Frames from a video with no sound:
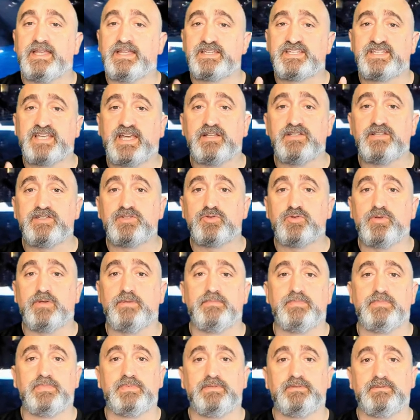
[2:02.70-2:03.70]
second swim.
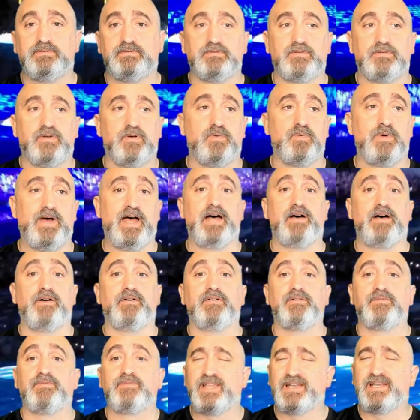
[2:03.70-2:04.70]
Wow,
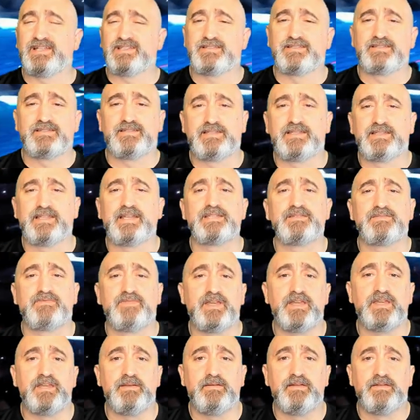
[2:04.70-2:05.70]
that's
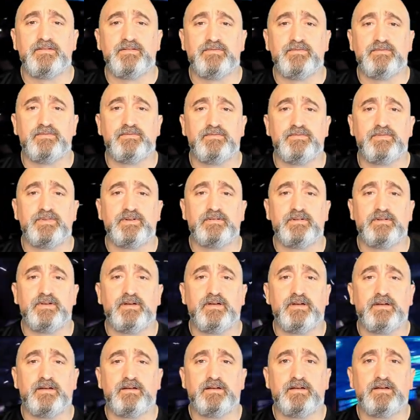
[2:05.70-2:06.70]
very
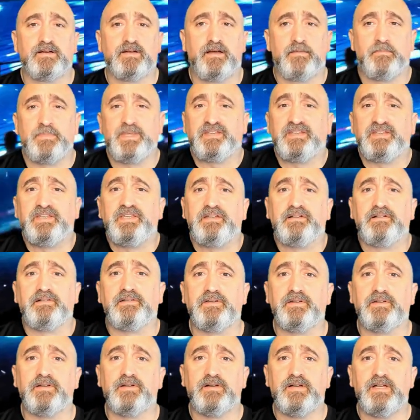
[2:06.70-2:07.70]
a big deal,
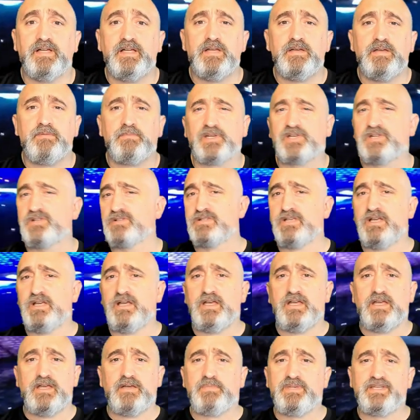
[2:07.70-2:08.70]
you know, because
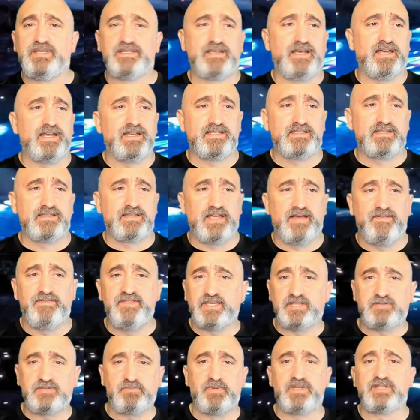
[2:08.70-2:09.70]
besides having the
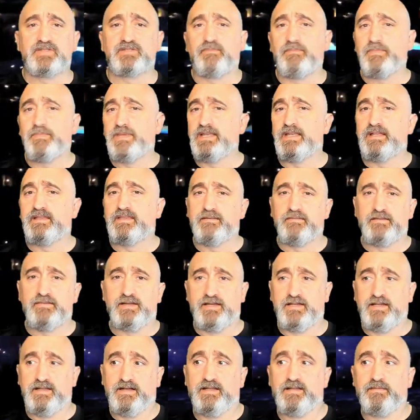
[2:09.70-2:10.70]
experience of being
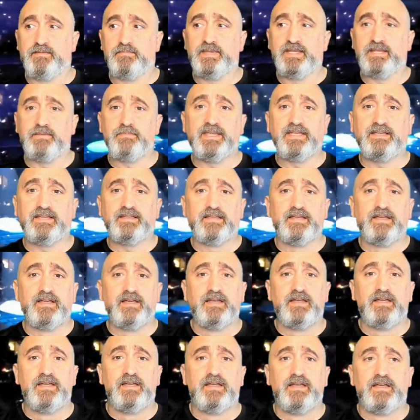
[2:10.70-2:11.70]
at a big meet,
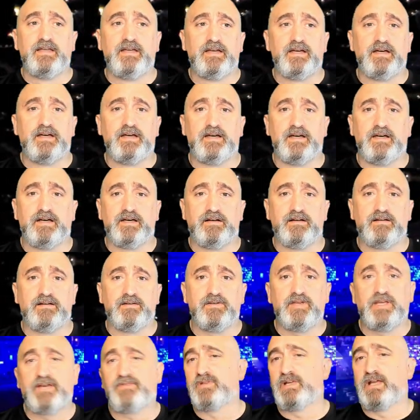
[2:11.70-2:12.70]
you
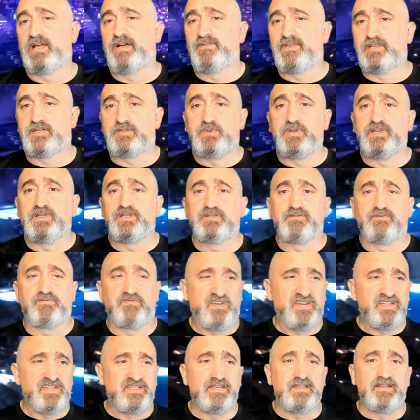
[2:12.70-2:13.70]
have to have the experience of
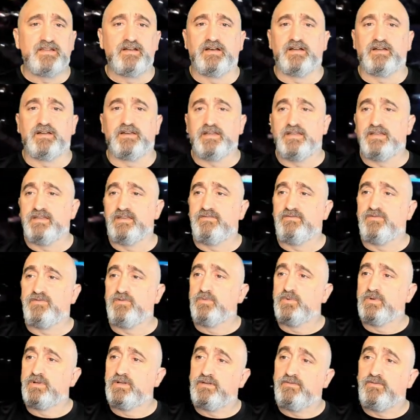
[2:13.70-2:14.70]
racing hard. And if
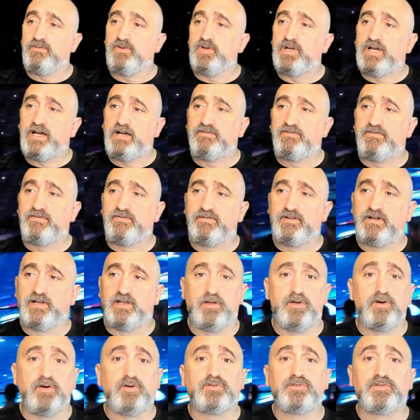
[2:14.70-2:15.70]
you have a
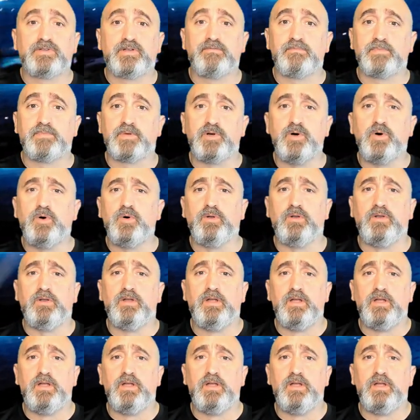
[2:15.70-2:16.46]
long-term goal,